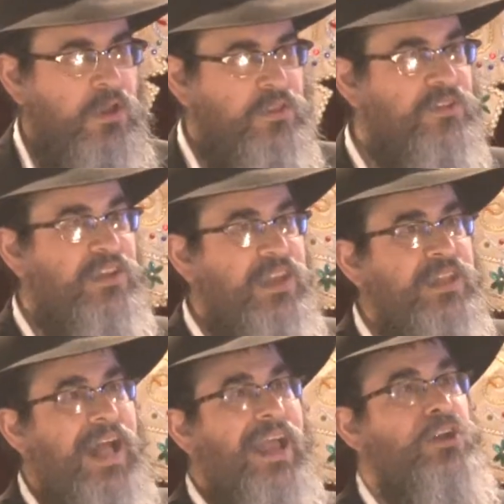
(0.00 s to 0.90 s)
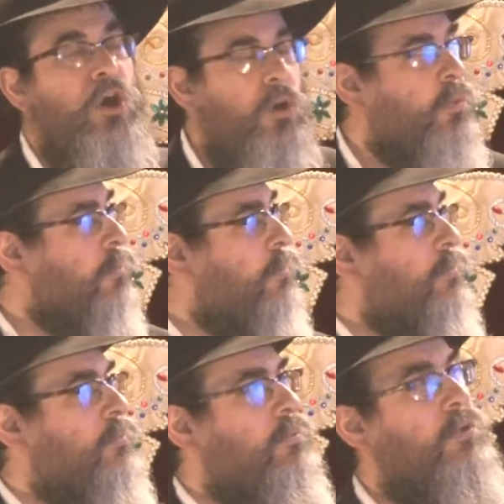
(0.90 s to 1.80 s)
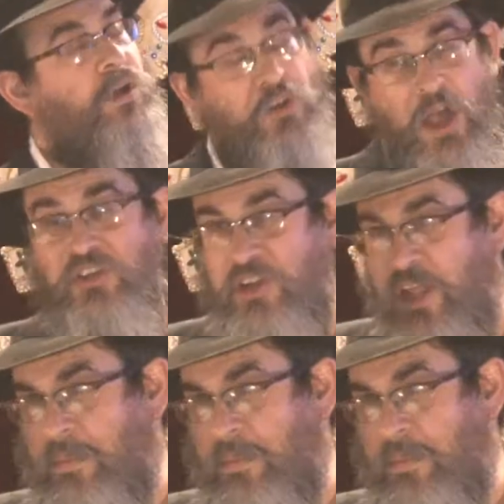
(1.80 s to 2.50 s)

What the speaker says: There's a Yid I know, Chanel